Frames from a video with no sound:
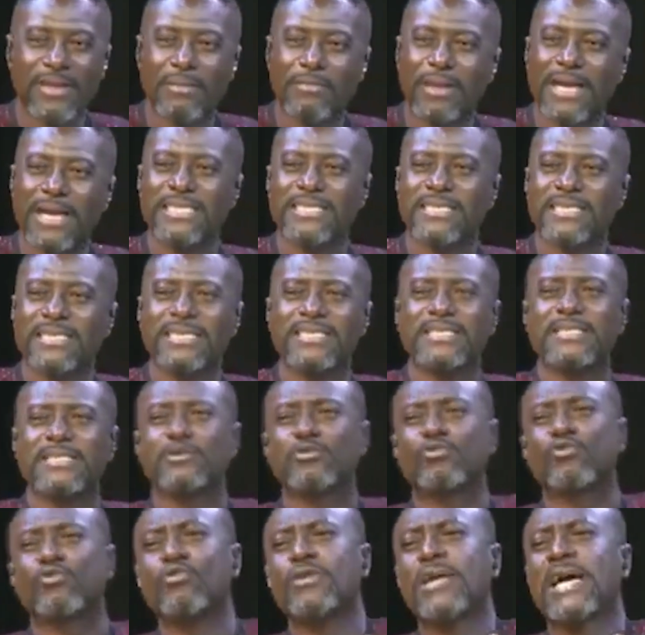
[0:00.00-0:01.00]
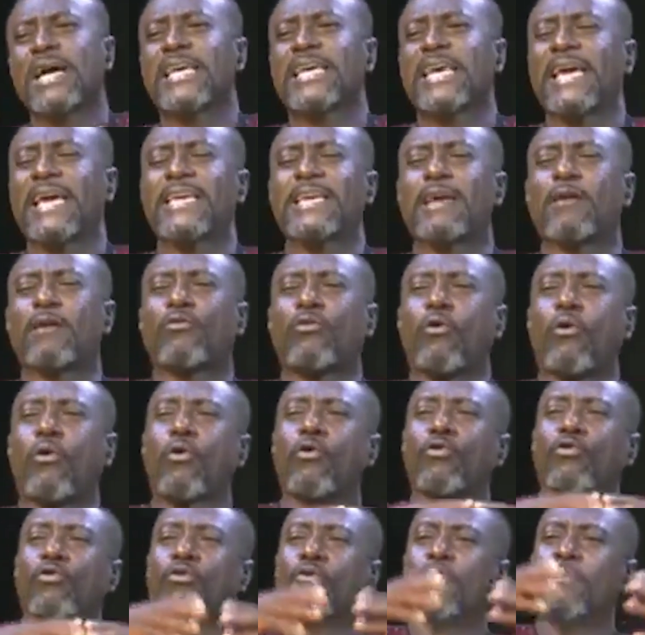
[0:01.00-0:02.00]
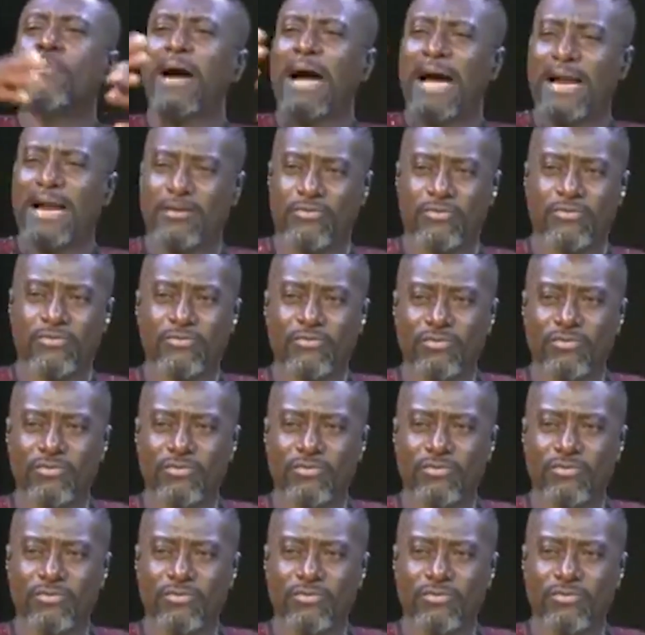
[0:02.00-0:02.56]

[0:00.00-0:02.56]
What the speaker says: but into school na ye ko krum ha no